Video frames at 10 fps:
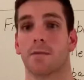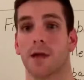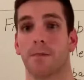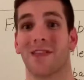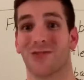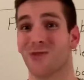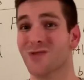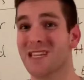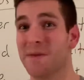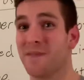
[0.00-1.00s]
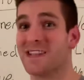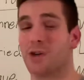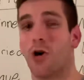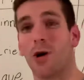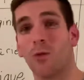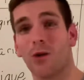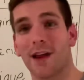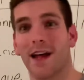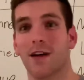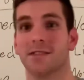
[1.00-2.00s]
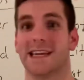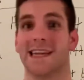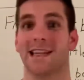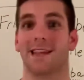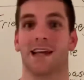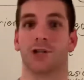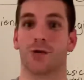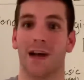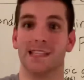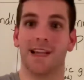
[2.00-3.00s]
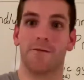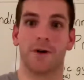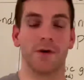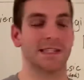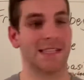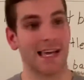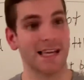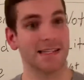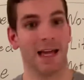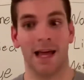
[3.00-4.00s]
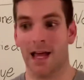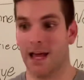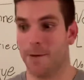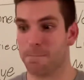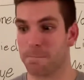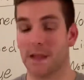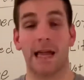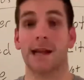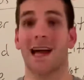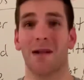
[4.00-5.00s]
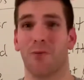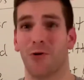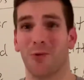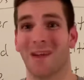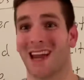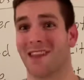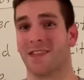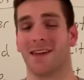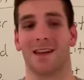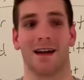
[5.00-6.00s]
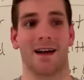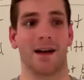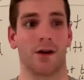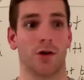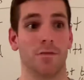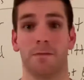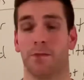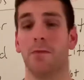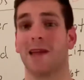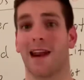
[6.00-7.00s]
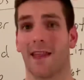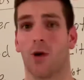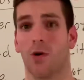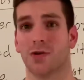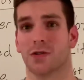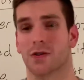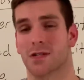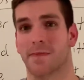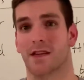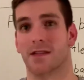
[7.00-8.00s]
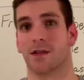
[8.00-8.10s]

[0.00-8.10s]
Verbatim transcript: But through some of his arm workouts and like tricep focused things, it kind of pulled me out of the uh, uh pulled me out of that hole, so to speak.